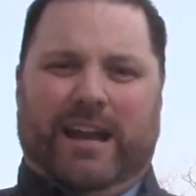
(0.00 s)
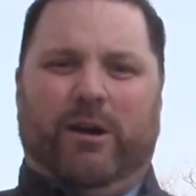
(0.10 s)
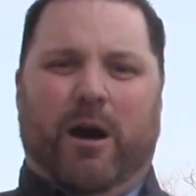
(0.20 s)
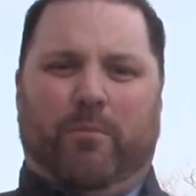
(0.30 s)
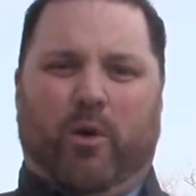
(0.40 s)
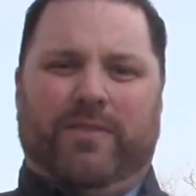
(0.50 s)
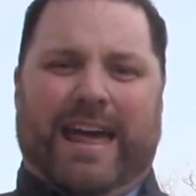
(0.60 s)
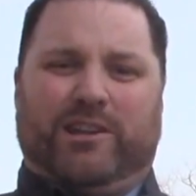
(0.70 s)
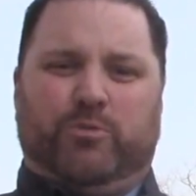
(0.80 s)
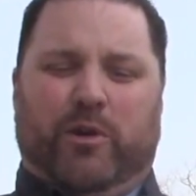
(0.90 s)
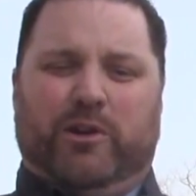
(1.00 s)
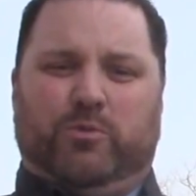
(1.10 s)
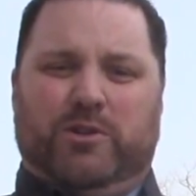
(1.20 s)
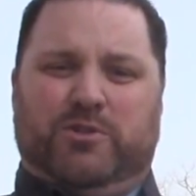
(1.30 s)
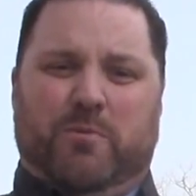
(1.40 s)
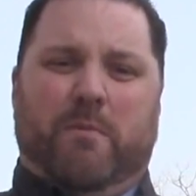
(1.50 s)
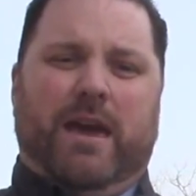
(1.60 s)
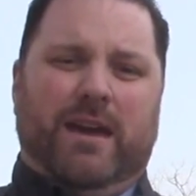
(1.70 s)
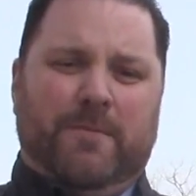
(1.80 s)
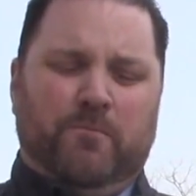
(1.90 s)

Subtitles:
I know how important that experience was to me,